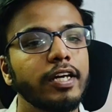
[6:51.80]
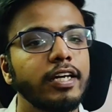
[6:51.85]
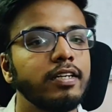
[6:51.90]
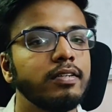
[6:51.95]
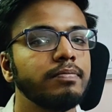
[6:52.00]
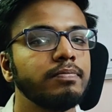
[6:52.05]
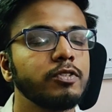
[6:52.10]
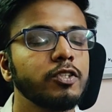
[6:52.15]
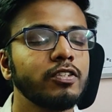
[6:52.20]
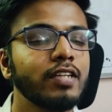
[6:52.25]

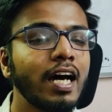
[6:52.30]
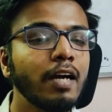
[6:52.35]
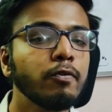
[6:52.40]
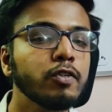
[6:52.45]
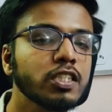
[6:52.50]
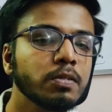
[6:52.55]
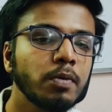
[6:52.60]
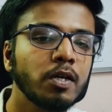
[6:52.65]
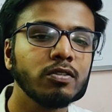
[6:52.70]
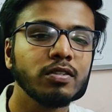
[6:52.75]
Okay, so that
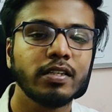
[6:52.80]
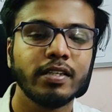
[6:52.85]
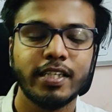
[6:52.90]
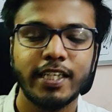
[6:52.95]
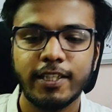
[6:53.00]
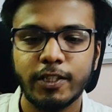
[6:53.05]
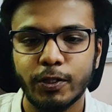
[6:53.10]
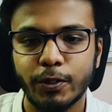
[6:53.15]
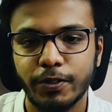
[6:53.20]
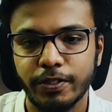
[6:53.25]
was about the
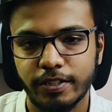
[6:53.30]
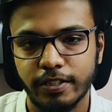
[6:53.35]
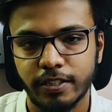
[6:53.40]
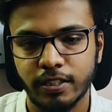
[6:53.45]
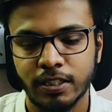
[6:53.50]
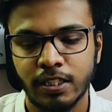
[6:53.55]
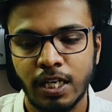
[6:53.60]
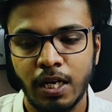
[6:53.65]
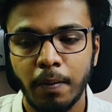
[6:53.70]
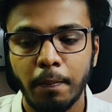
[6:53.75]

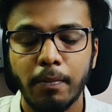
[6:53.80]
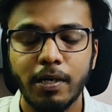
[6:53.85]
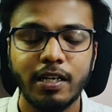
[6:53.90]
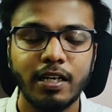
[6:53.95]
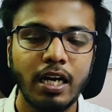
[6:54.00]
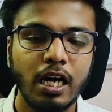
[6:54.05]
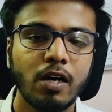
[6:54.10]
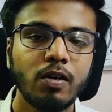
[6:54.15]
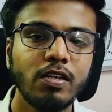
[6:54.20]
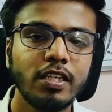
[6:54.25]
resources,
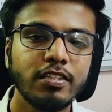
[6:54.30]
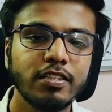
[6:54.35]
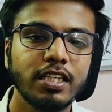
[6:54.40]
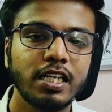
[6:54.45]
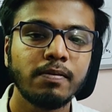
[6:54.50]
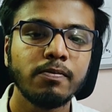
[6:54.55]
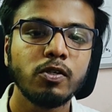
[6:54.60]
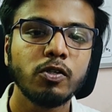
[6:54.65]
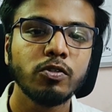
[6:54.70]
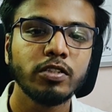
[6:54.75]
but now let's
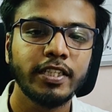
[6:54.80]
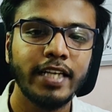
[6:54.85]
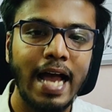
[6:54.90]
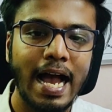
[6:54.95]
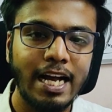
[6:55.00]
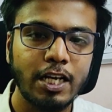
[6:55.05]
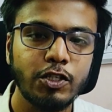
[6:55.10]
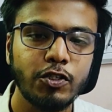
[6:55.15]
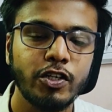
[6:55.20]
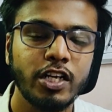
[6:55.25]
come to the
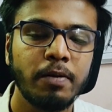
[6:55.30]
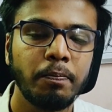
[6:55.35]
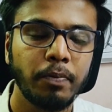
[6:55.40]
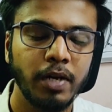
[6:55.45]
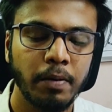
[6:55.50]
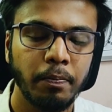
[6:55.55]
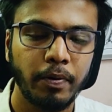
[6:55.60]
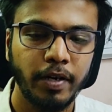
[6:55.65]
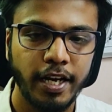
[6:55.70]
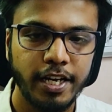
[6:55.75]
actual
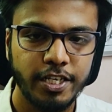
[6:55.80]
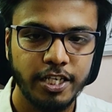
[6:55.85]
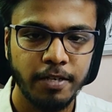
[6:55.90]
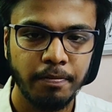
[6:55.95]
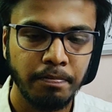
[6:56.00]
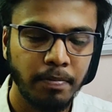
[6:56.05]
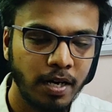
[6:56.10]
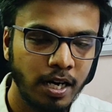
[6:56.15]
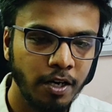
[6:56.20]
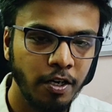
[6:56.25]

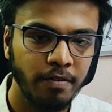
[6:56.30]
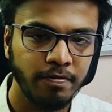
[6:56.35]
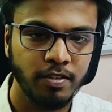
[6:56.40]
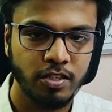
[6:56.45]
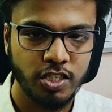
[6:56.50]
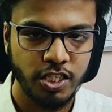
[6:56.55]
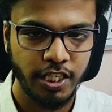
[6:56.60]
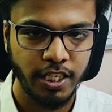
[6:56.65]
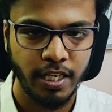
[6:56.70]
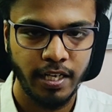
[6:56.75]
preparation part of
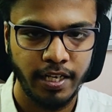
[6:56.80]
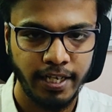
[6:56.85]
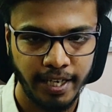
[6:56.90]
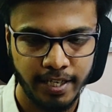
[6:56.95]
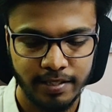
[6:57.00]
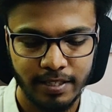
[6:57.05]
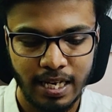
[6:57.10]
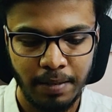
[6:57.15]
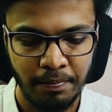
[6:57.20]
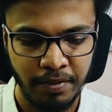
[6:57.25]
the GRE
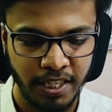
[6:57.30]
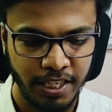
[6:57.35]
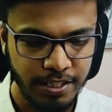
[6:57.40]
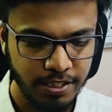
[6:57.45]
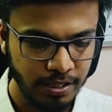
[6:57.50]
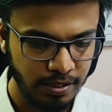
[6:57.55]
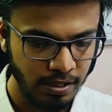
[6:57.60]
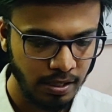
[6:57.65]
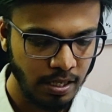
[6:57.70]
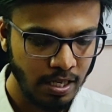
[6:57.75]

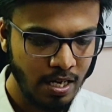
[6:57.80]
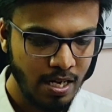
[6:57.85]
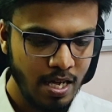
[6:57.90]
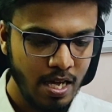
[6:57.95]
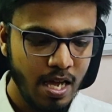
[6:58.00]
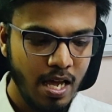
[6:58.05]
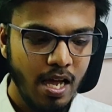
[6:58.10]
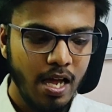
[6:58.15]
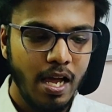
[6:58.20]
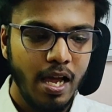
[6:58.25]
examination.
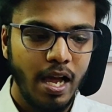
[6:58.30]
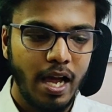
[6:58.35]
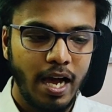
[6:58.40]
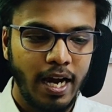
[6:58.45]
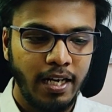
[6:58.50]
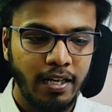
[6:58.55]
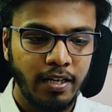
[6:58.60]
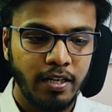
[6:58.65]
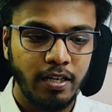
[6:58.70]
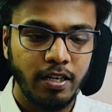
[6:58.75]

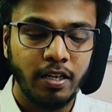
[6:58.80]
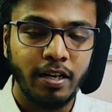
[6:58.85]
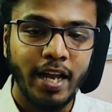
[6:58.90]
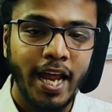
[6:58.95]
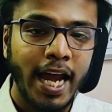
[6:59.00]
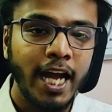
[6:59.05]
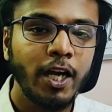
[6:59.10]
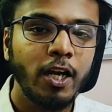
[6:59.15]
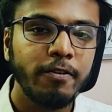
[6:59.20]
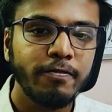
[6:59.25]
And
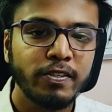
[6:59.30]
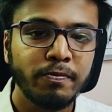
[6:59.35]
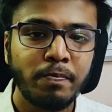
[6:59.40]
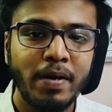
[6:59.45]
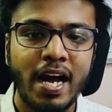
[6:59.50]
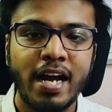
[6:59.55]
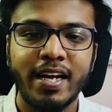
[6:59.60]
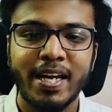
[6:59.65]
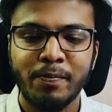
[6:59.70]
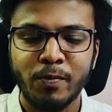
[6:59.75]
right off the
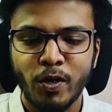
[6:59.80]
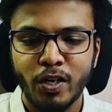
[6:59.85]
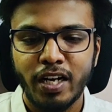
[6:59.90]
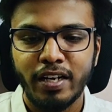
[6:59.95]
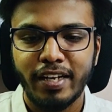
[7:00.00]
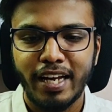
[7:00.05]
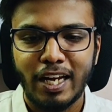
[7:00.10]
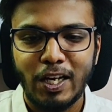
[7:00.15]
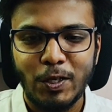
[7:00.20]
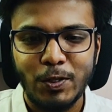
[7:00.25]
bat, I'm going
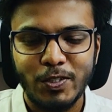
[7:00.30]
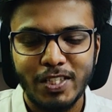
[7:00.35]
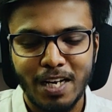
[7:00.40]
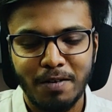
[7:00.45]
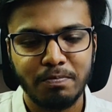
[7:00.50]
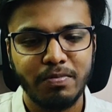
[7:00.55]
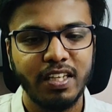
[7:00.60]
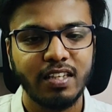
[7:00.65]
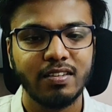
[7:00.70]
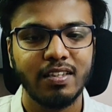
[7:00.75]
to tell you
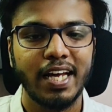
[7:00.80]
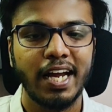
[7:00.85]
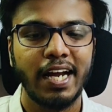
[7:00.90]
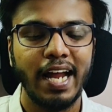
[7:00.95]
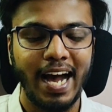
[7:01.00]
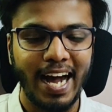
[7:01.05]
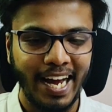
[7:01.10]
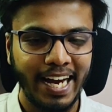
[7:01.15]
something that